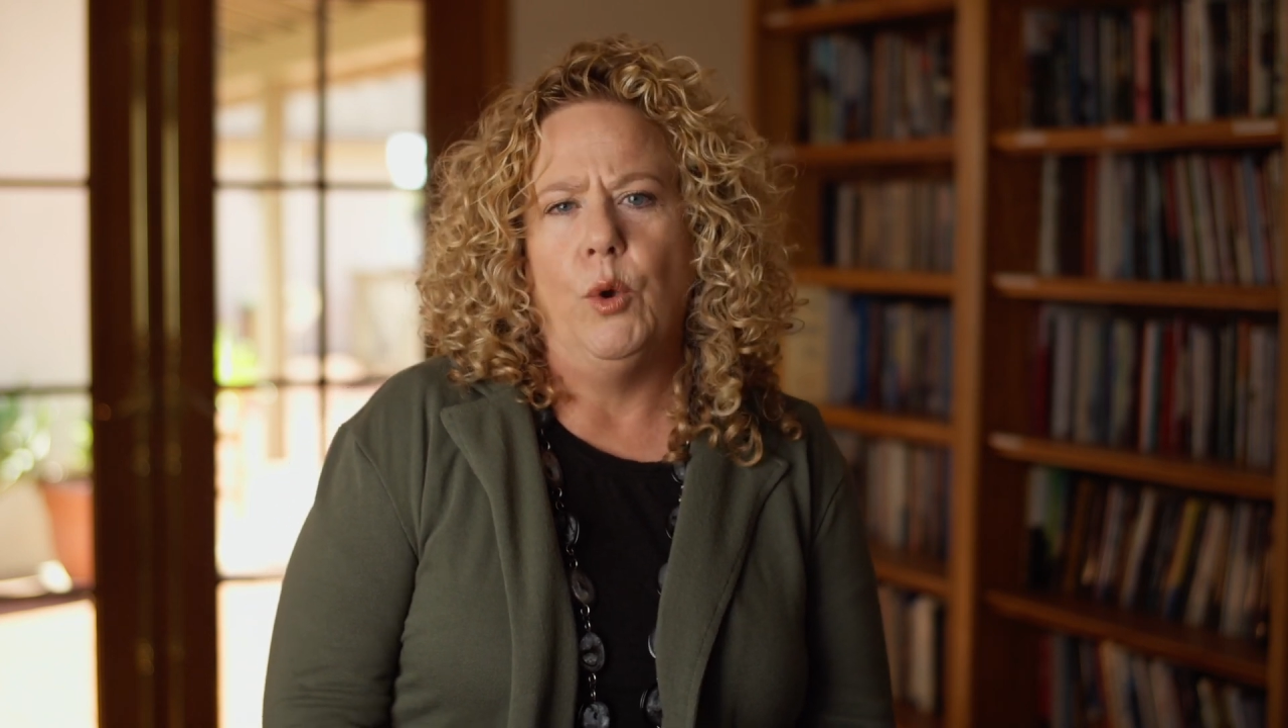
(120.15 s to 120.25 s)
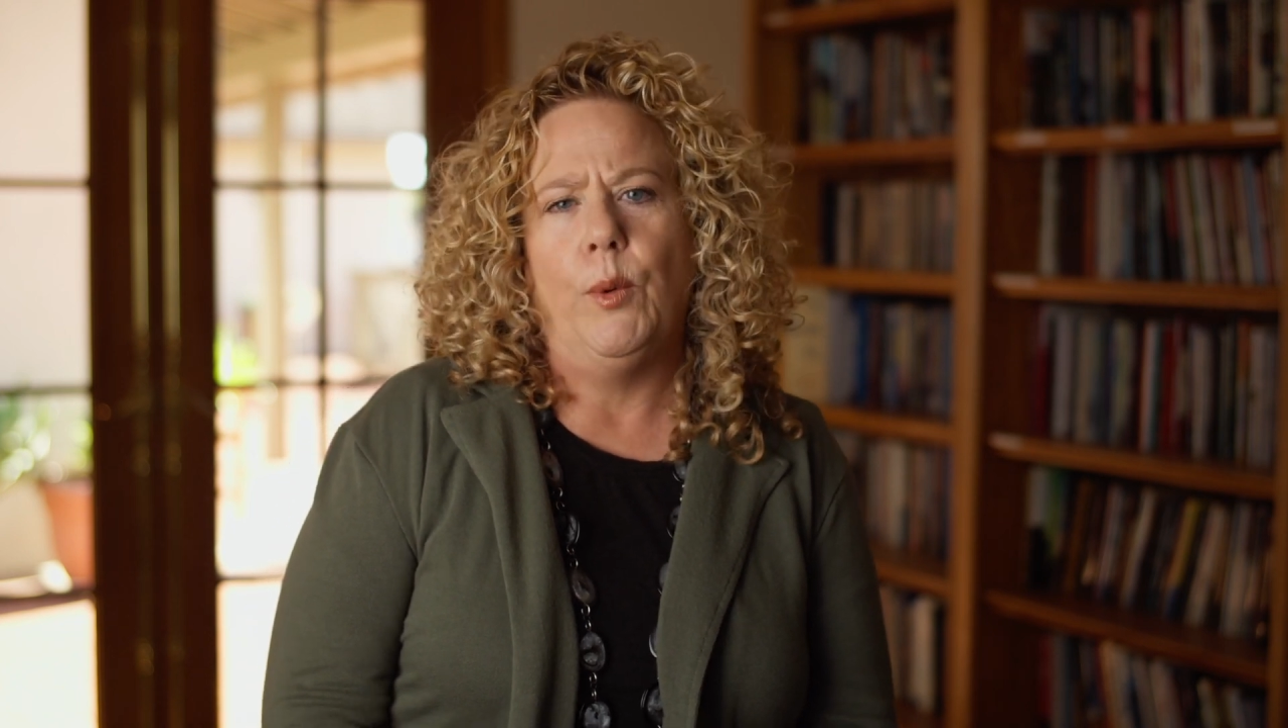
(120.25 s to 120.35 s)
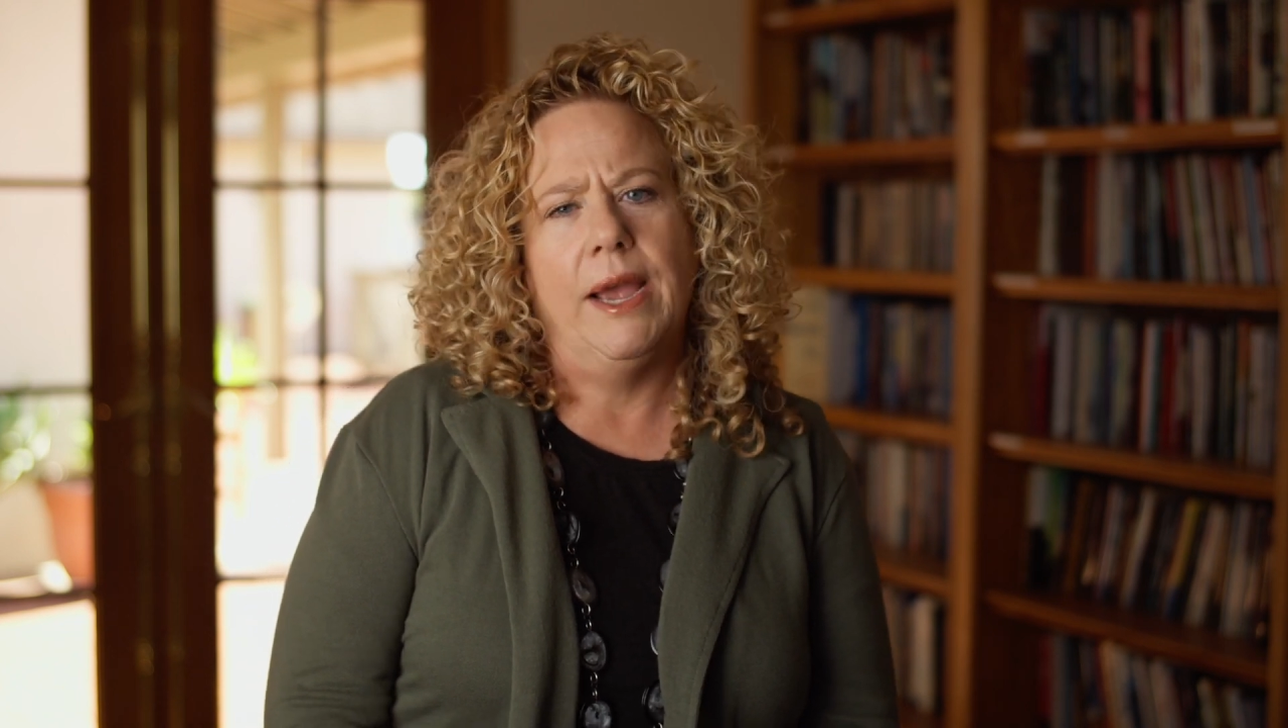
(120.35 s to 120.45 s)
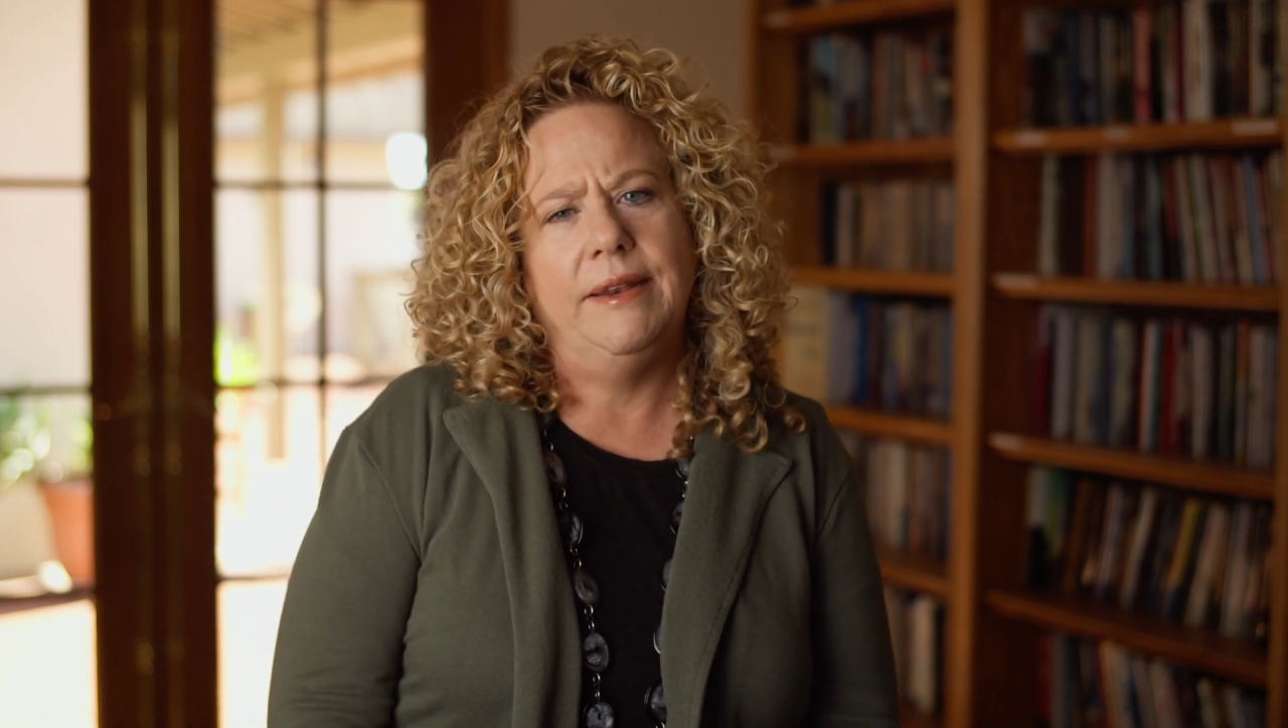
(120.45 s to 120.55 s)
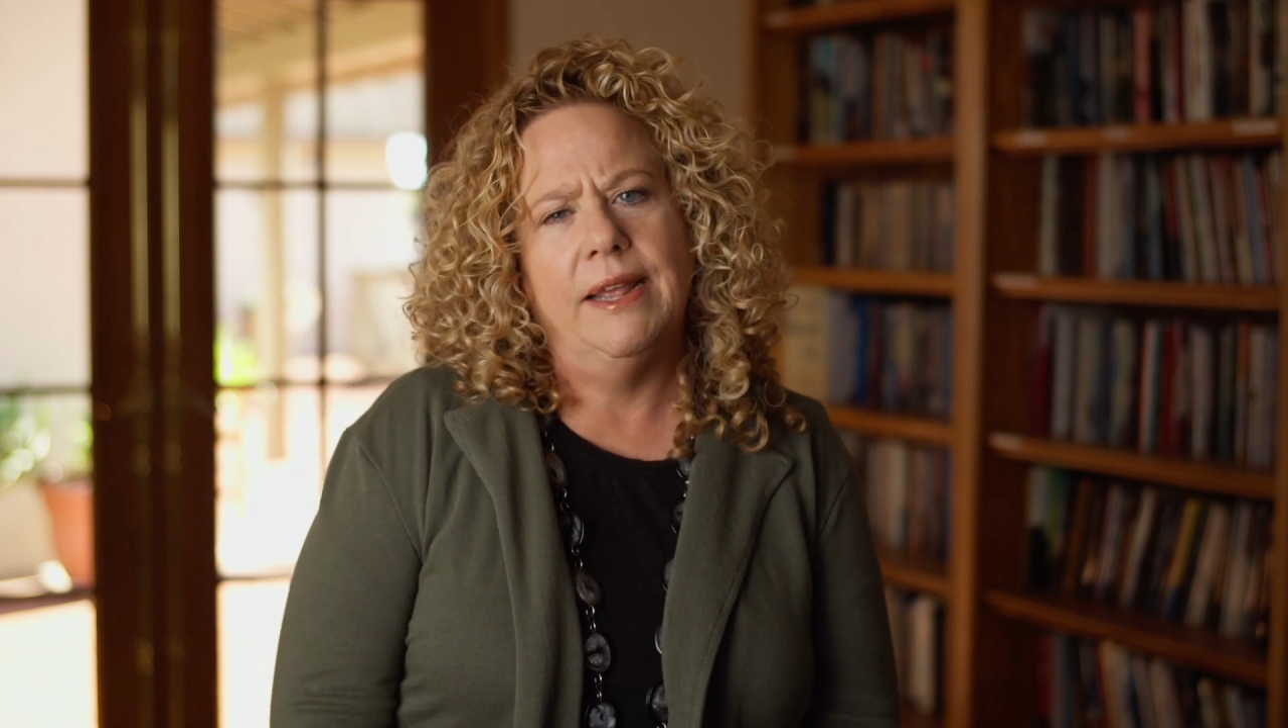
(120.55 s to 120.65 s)

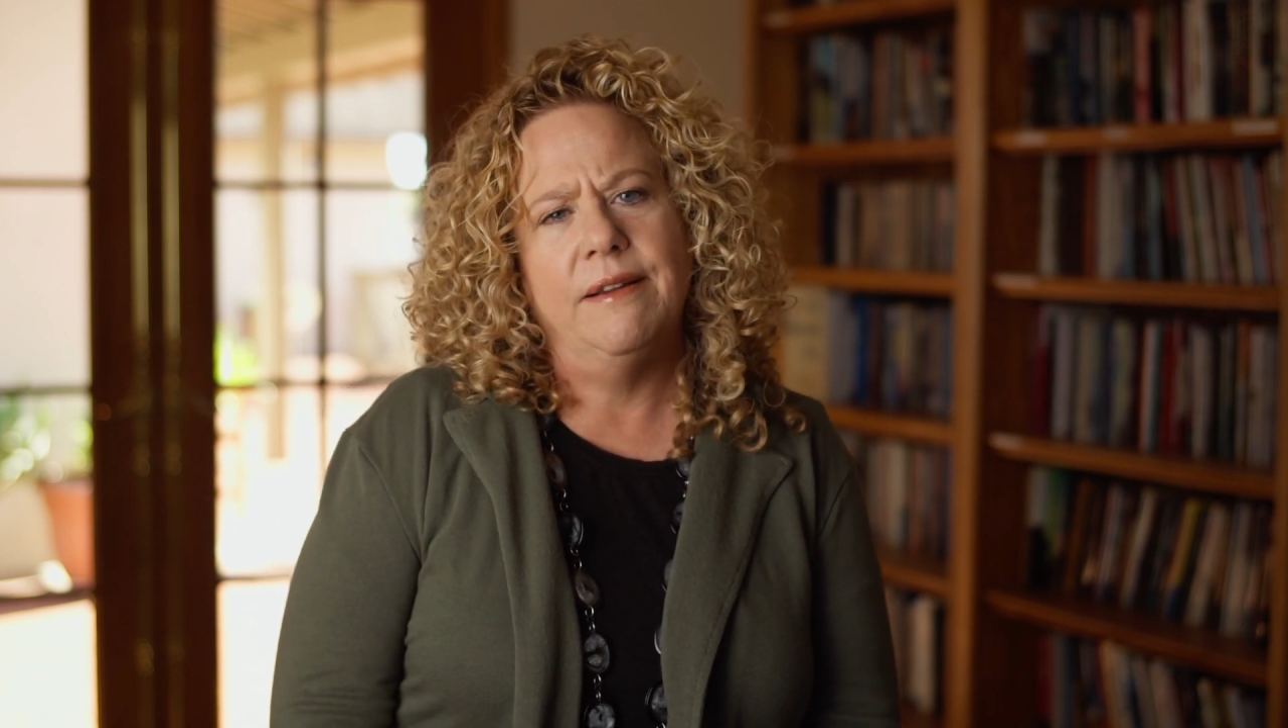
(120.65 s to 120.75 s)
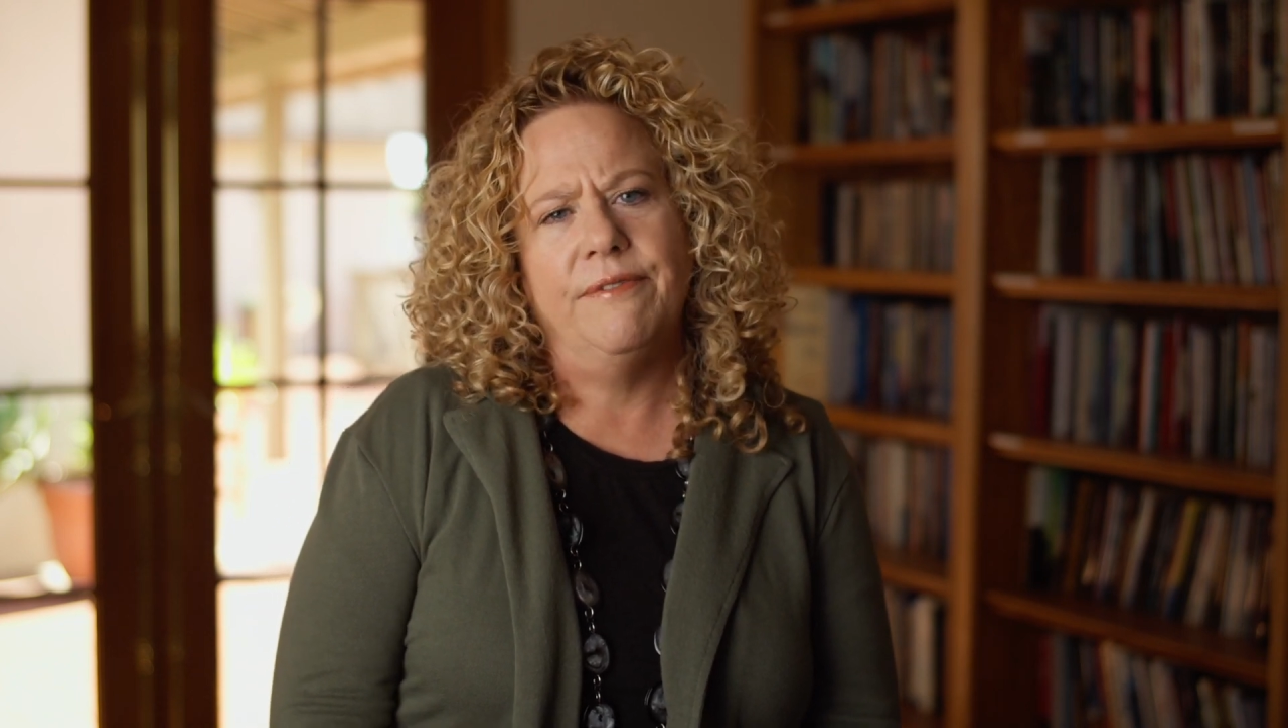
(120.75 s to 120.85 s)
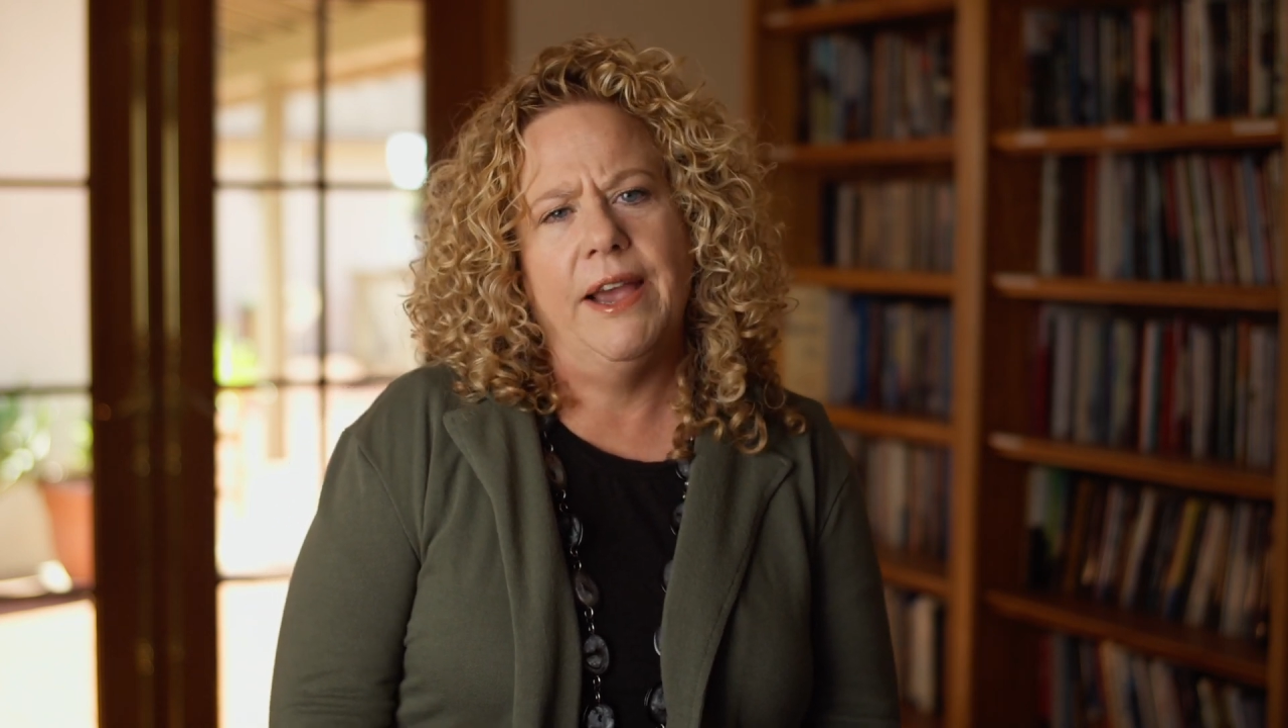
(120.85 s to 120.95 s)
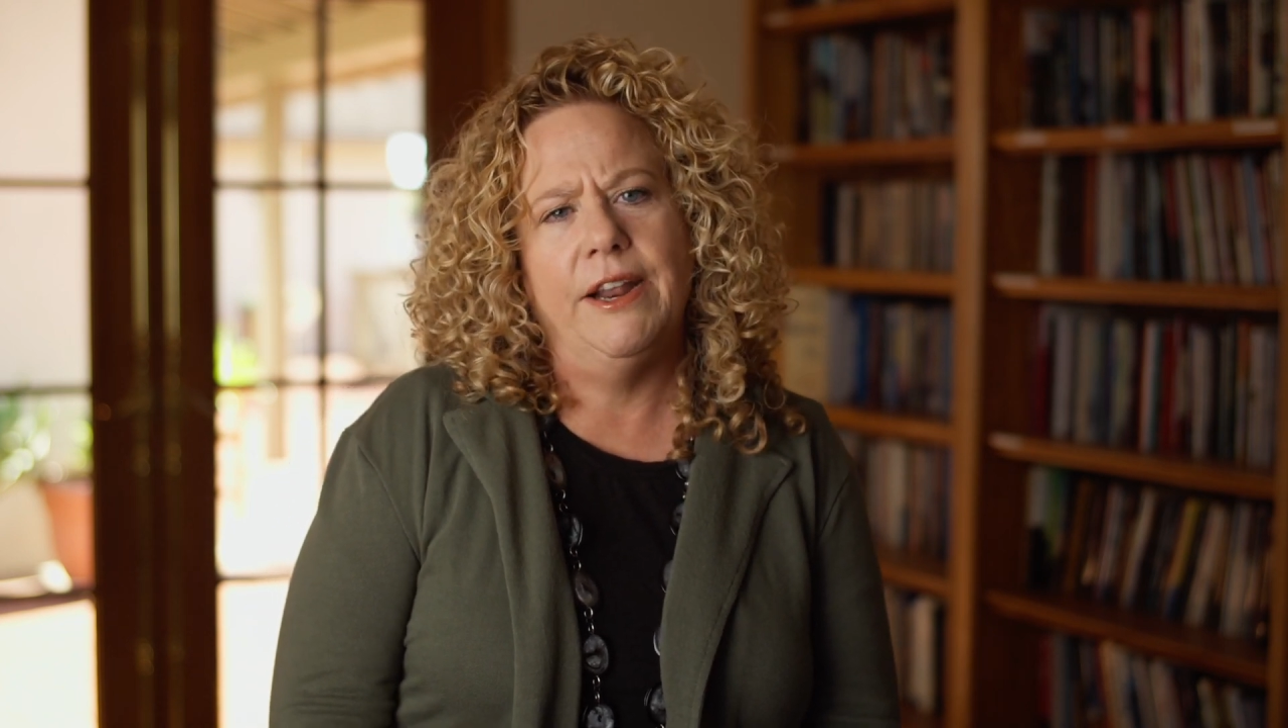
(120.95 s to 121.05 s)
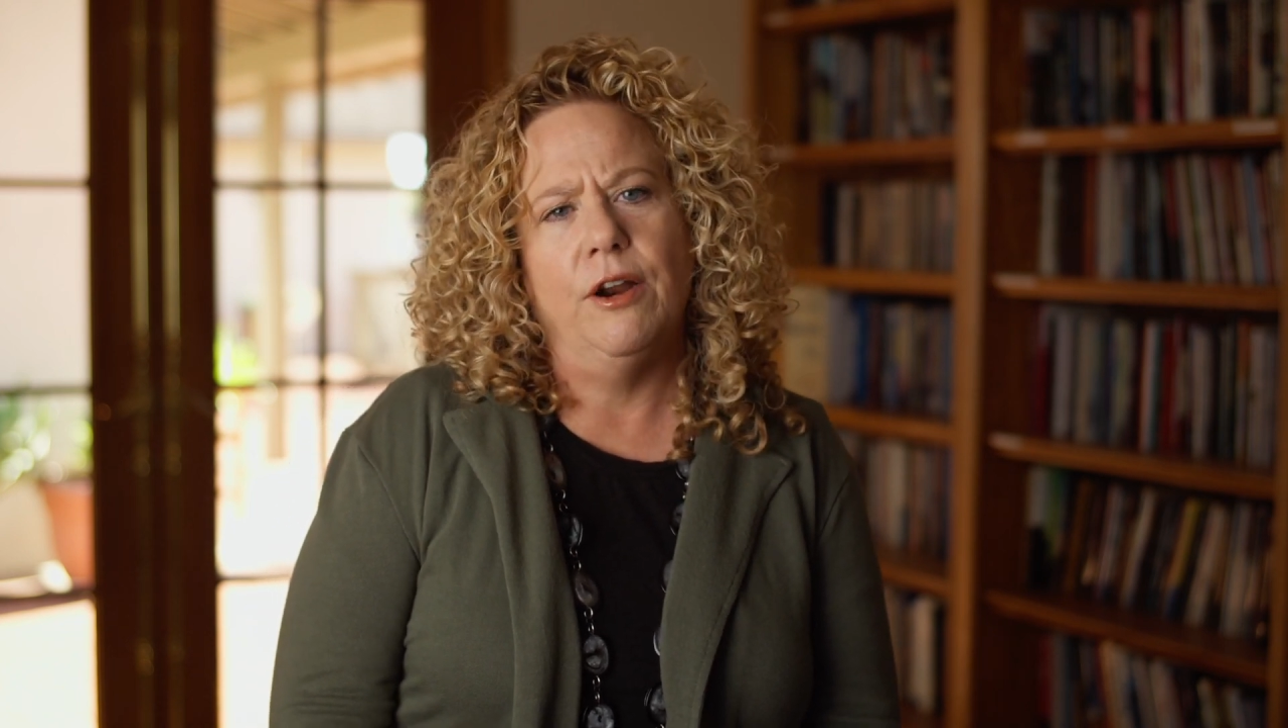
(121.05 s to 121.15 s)
we identified